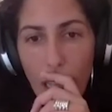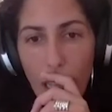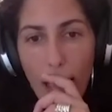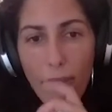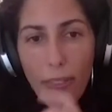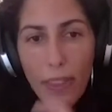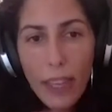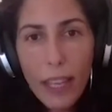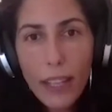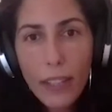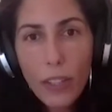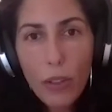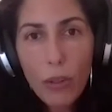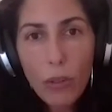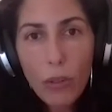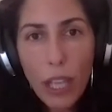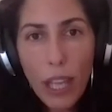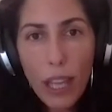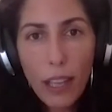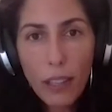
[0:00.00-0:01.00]
And then
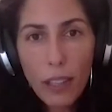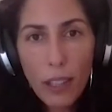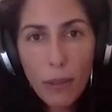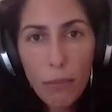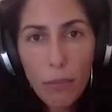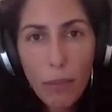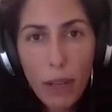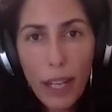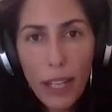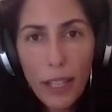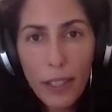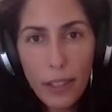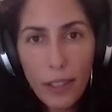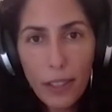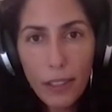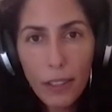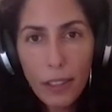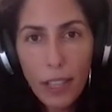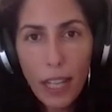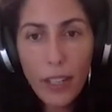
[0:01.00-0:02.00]
you take the
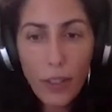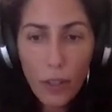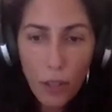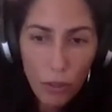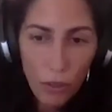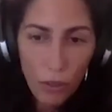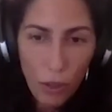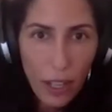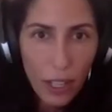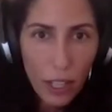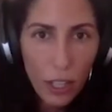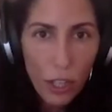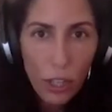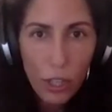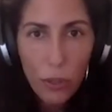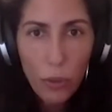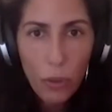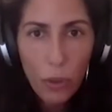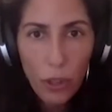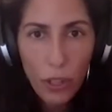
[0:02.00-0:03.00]
buyer and you try to
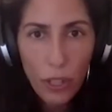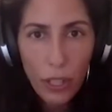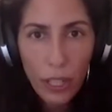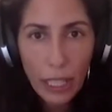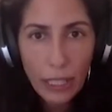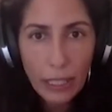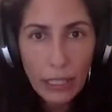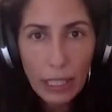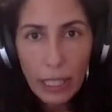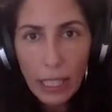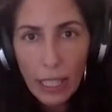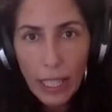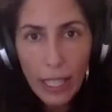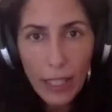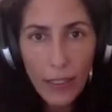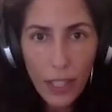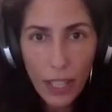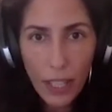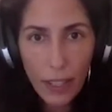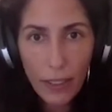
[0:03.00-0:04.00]
shoehorn it
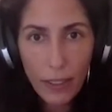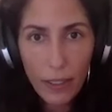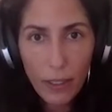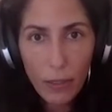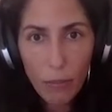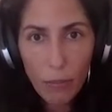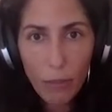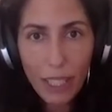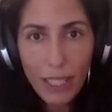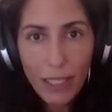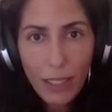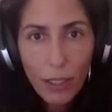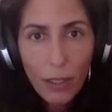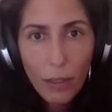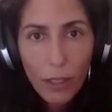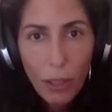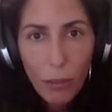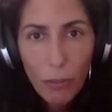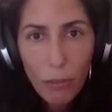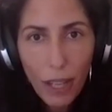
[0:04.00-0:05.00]
in there. But
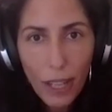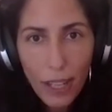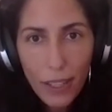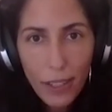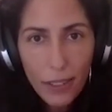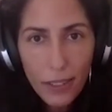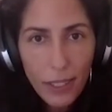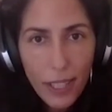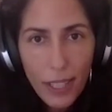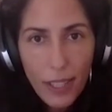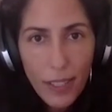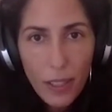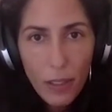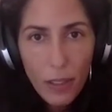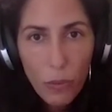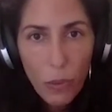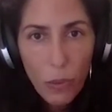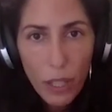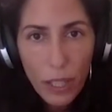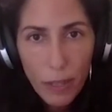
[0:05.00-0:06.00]
the buyer
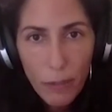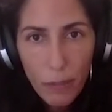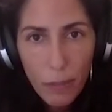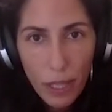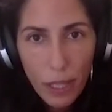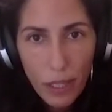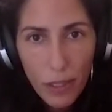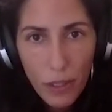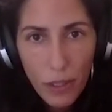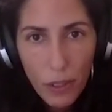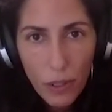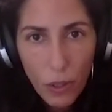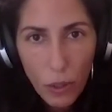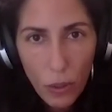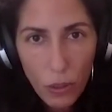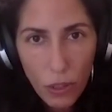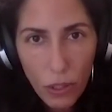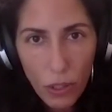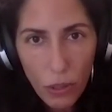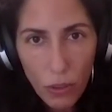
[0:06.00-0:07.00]
doesn't want to be
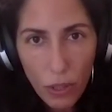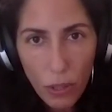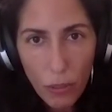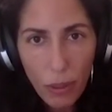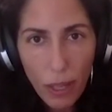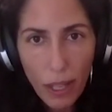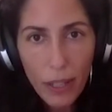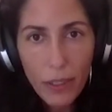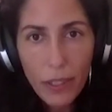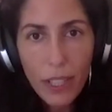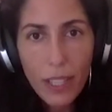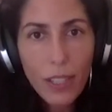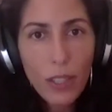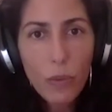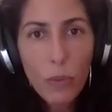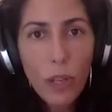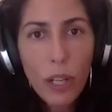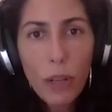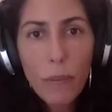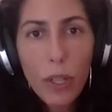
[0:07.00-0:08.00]
sold to. The buyer
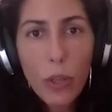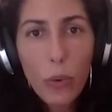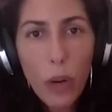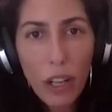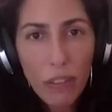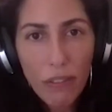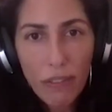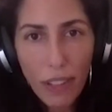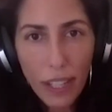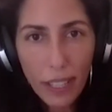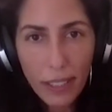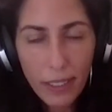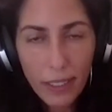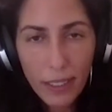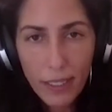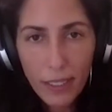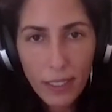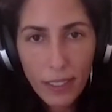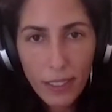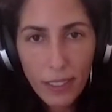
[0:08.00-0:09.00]
doesn't want to be qualified.
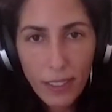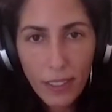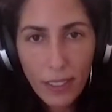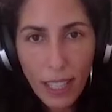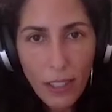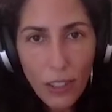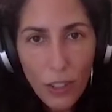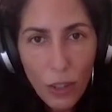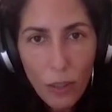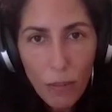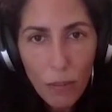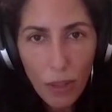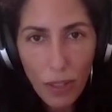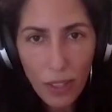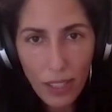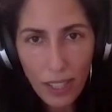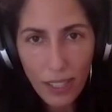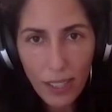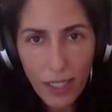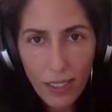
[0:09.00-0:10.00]
That's your
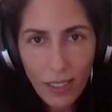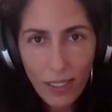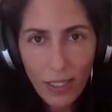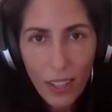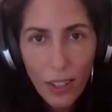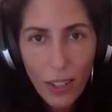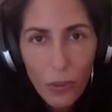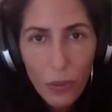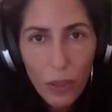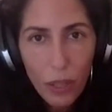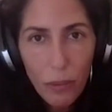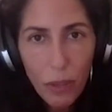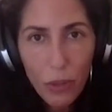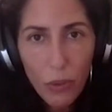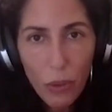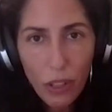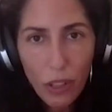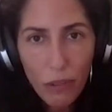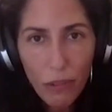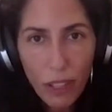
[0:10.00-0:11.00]
process. They don't want to be
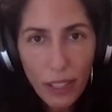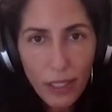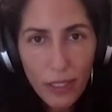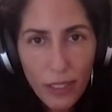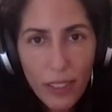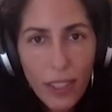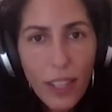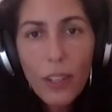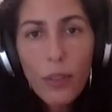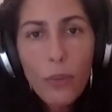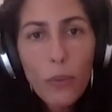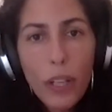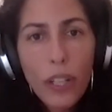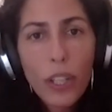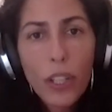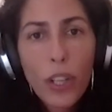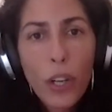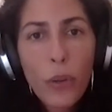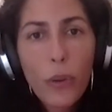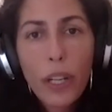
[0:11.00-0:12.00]
qualified. They don't want to
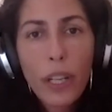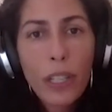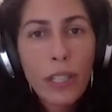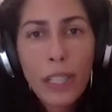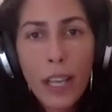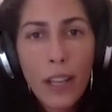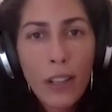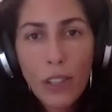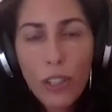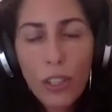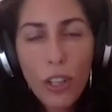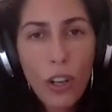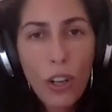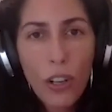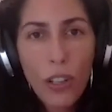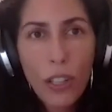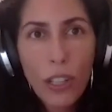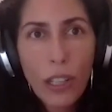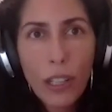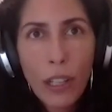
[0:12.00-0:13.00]
go on a sales
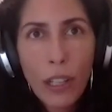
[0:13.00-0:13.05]
call